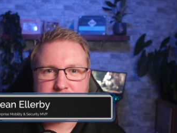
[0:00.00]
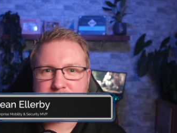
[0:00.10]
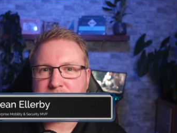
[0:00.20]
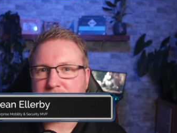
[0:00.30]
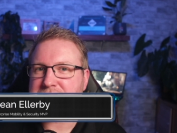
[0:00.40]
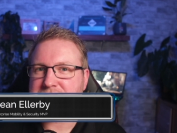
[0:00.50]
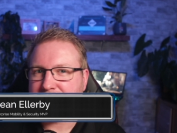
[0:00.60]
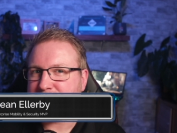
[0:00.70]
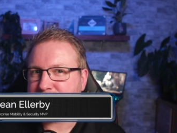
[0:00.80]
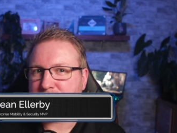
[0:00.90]
true,
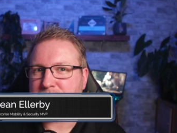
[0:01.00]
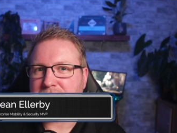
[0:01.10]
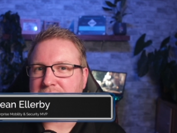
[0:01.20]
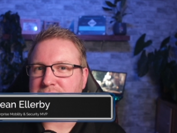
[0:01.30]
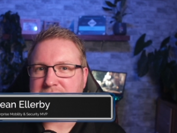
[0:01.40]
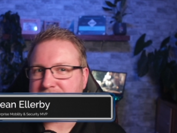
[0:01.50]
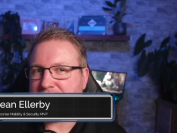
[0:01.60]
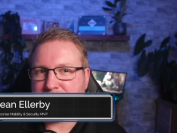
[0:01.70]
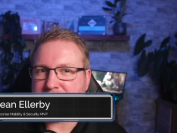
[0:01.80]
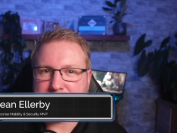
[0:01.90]
aside from
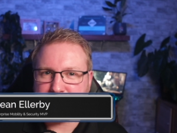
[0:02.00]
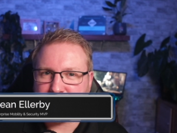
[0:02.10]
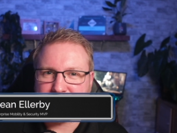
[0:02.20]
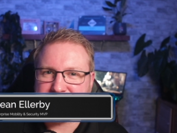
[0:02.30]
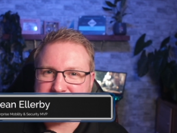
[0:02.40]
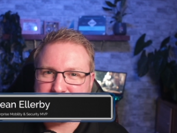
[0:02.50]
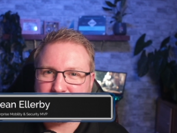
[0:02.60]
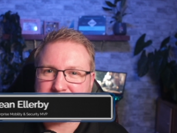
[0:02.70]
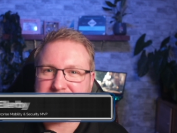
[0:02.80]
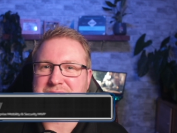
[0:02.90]
renaming the products and
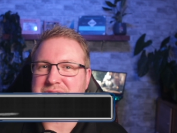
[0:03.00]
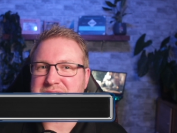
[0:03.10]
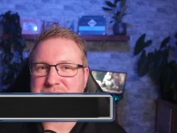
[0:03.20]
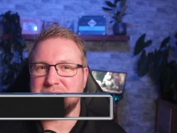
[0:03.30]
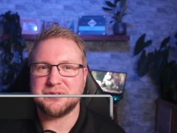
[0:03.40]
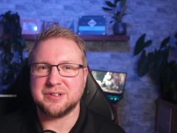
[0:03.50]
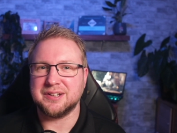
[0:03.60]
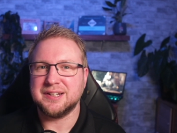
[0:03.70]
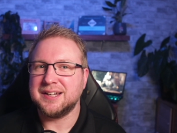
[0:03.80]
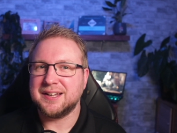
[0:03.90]
portals every so often,
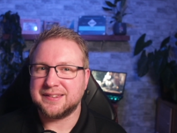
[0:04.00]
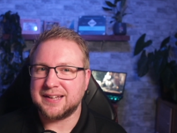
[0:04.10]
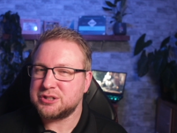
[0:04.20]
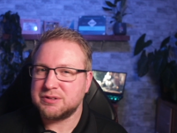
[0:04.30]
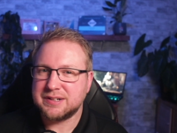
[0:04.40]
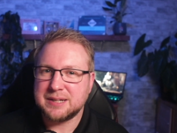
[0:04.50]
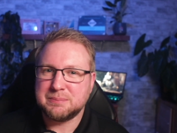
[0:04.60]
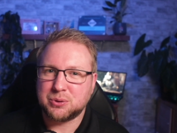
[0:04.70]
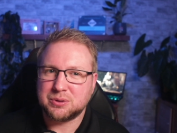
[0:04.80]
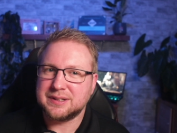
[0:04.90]
the Azure AD
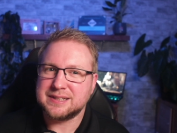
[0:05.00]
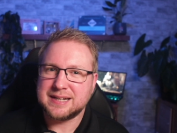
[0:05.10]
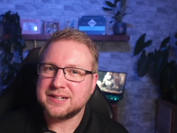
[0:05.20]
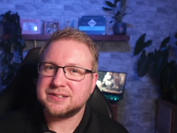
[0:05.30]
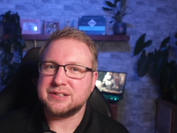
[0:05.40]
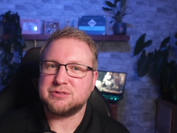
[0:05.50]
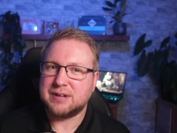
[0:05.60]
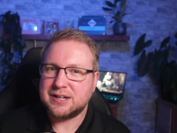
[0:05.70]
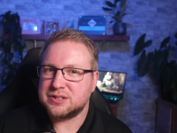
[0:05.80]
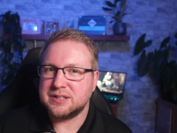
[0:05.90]
portal is actually
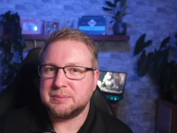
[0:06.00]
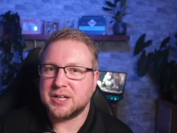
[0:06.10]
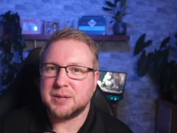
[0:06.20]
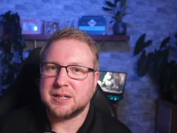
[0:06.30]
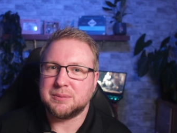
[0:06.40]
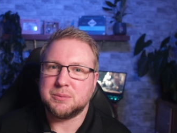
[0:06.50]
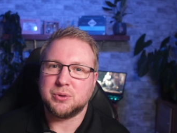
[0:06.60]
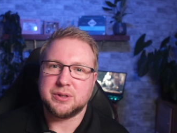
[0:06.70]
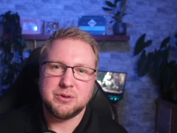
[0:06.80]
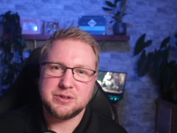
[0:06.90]
gradually becoming a more
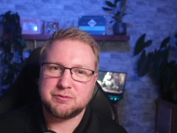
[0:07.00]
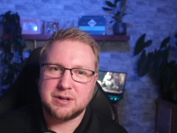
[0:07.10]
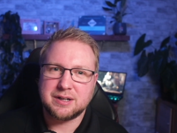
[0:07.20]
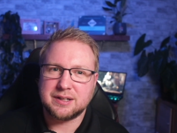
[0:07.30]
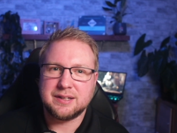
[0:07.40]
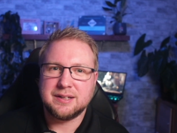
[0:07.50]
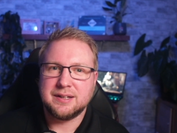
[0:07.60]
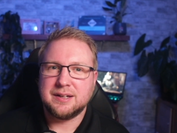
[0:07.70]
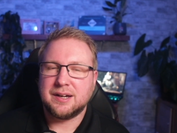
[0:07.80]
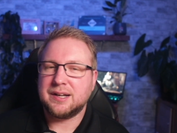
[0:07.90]
user friendly
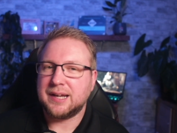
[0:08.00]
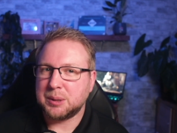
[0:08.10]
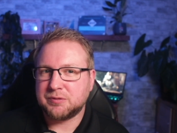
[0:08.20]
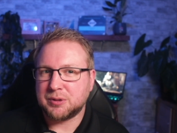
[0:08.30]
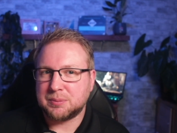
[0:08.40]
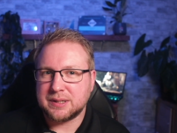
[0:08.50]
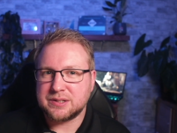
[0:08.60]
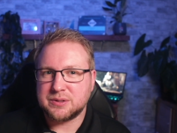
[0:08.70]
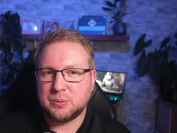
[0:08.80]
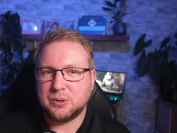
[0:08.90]
and helpful place
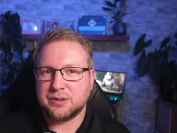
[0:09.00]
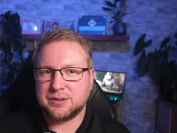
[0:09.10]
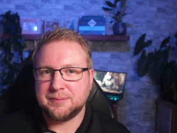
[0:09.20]
to work.